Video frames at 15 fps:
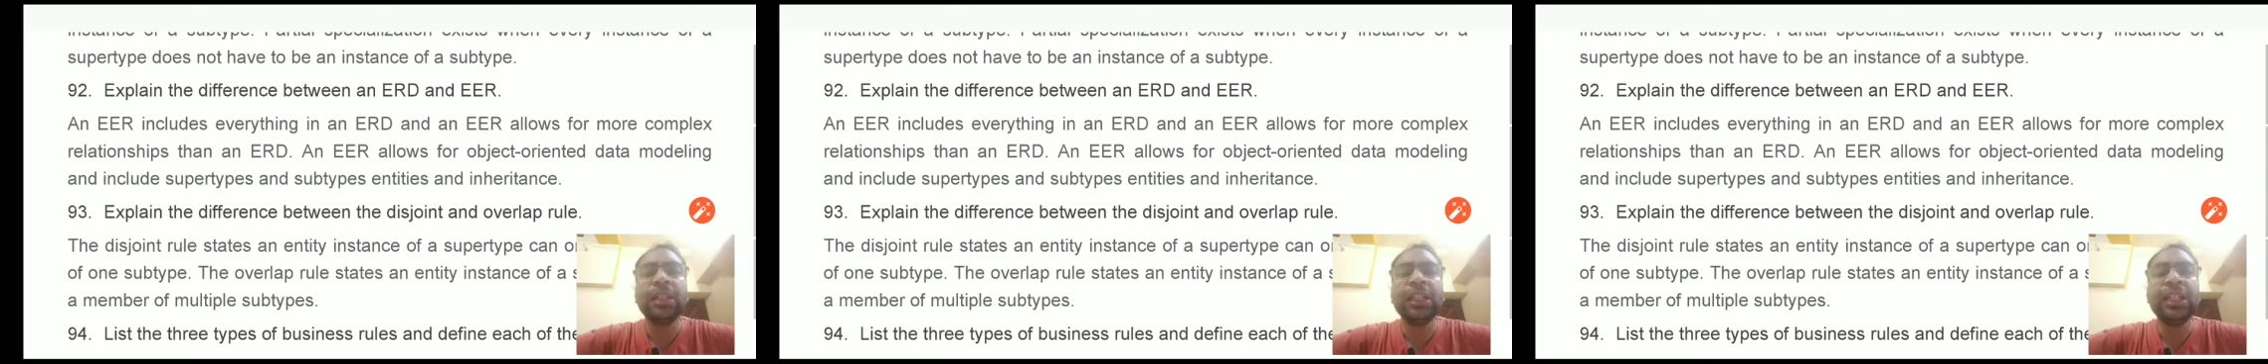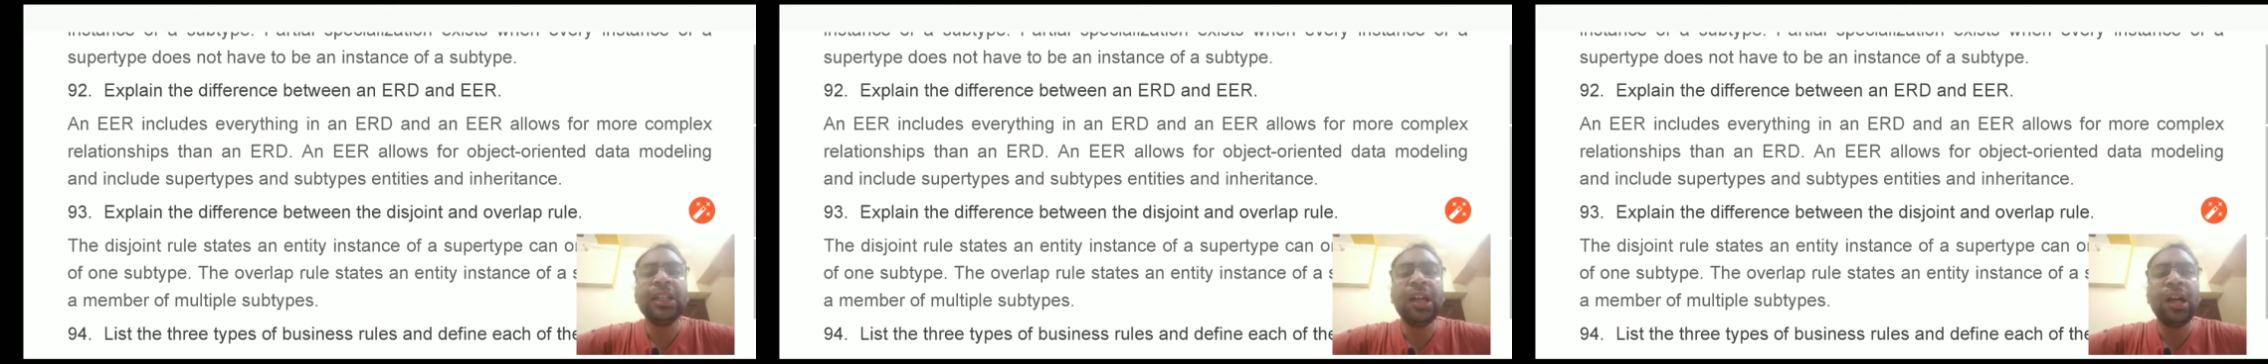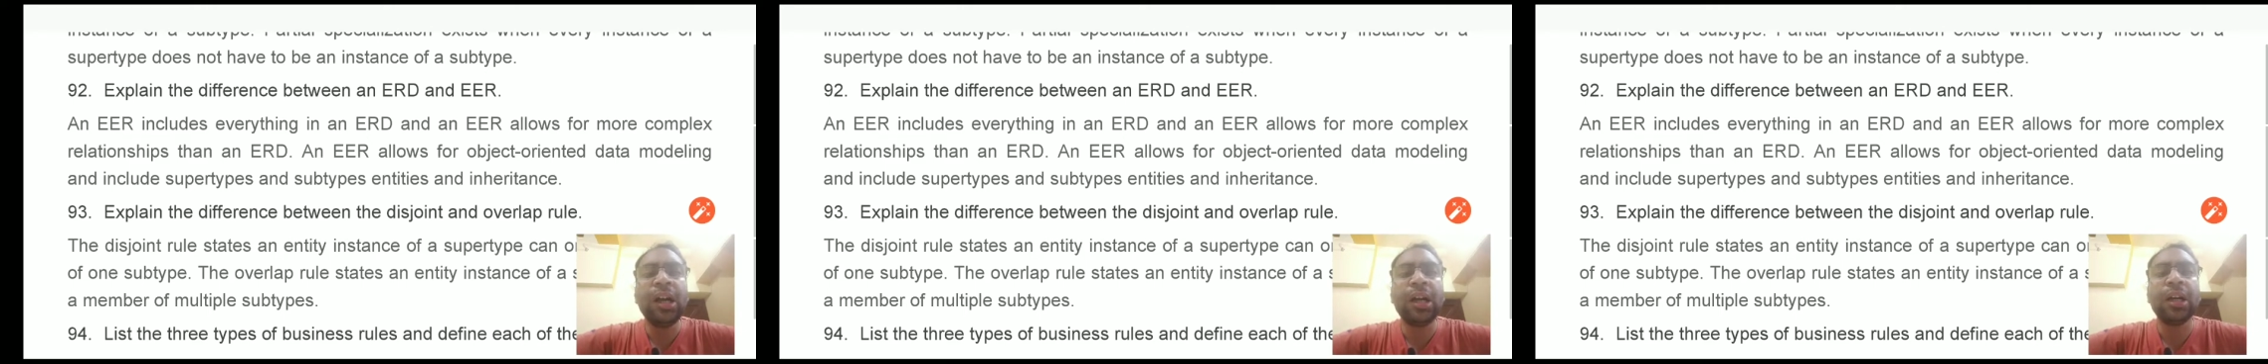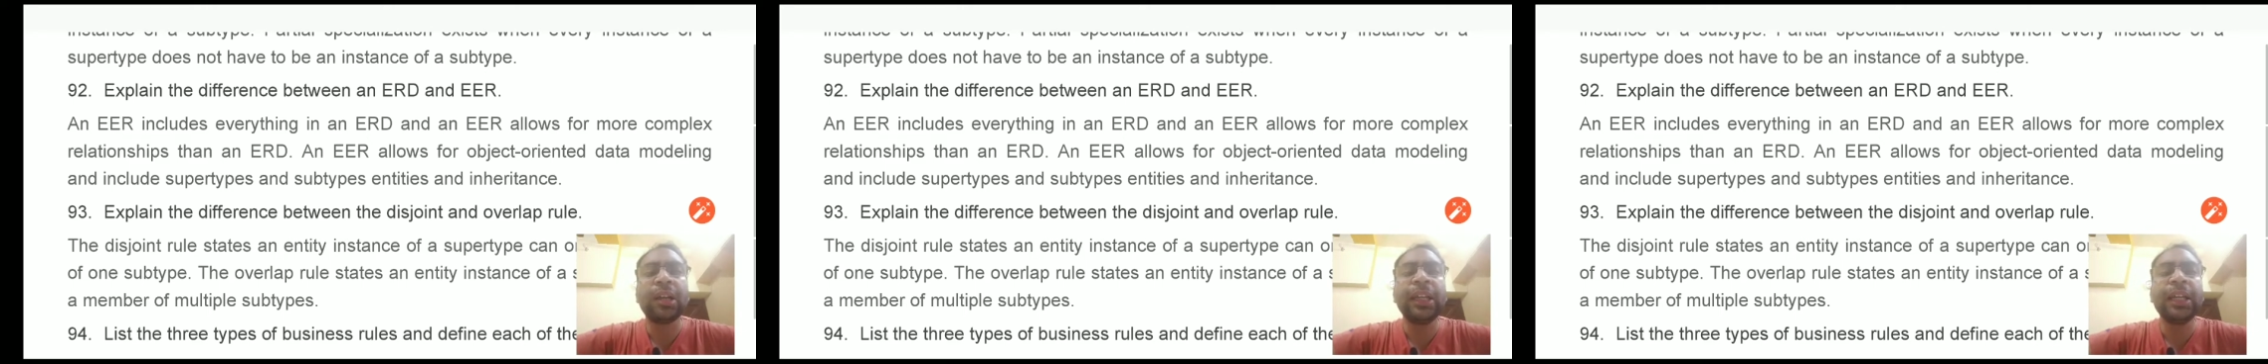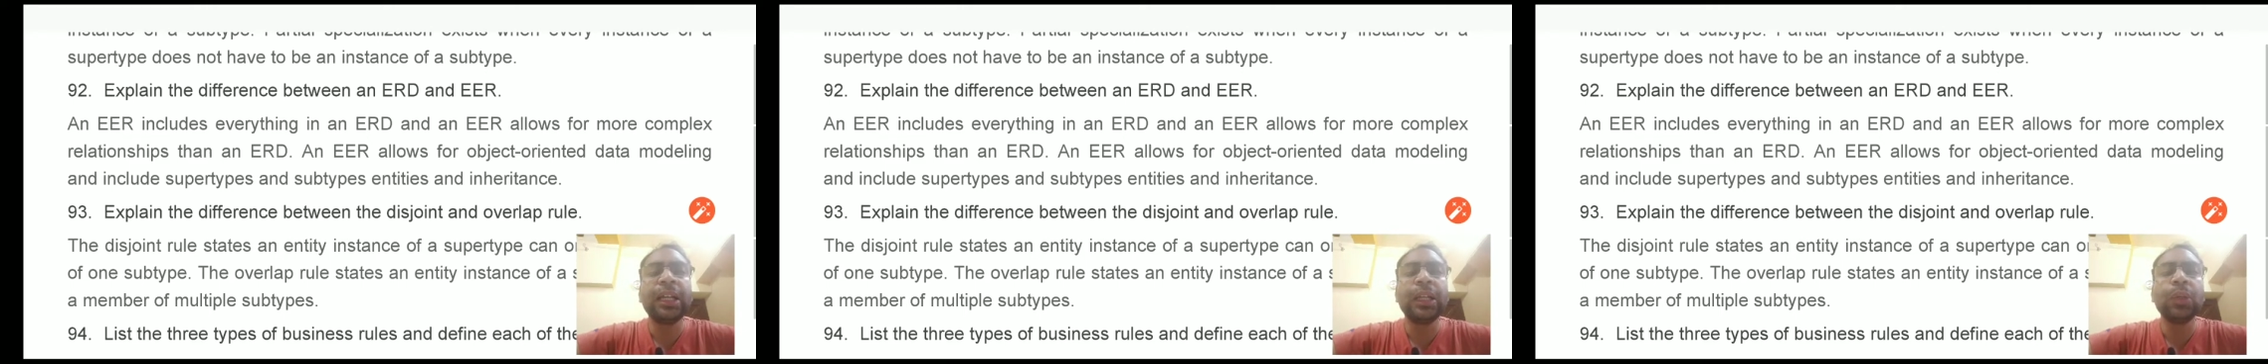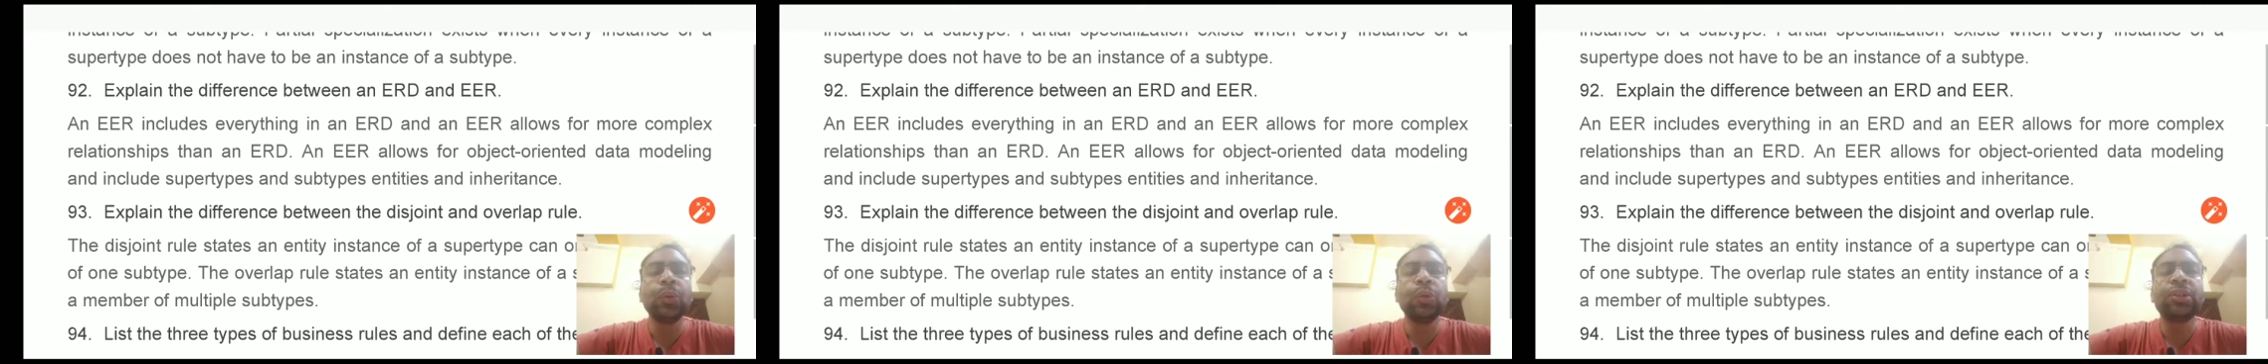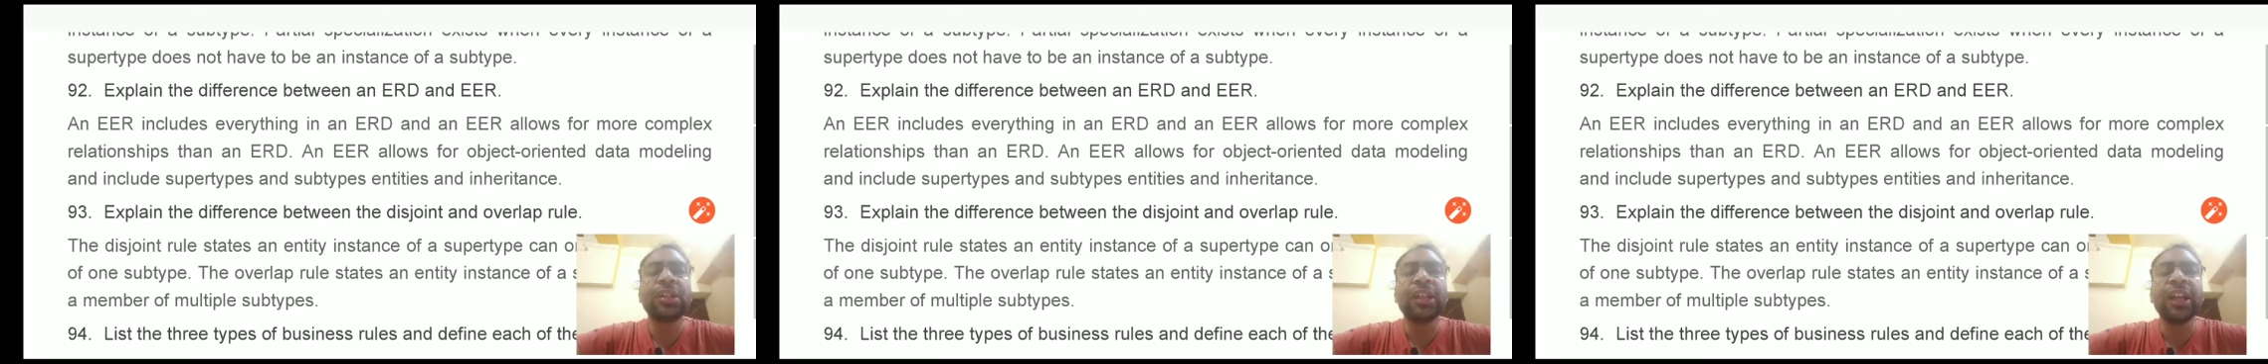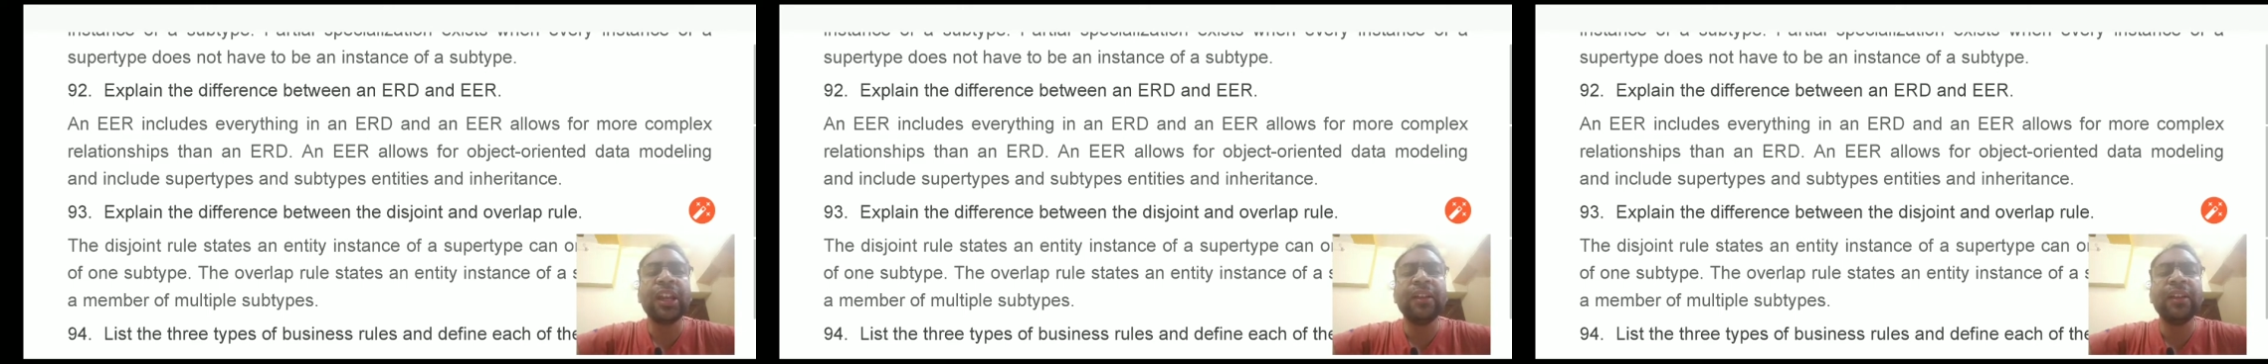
ER includes